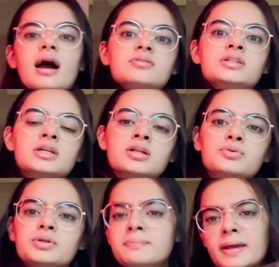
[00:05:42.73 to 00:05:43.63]
haven't
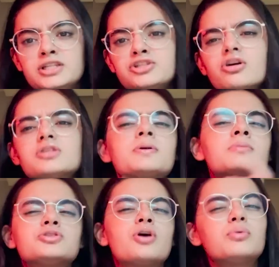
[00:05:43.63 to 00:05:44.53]
included many shots but
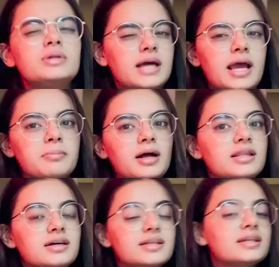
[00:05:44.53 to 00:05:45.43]
I'm sure with time I'll
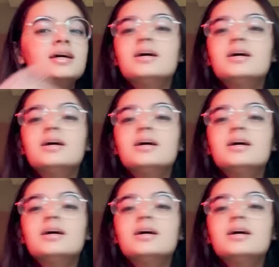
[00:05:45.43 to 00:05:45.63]
learn.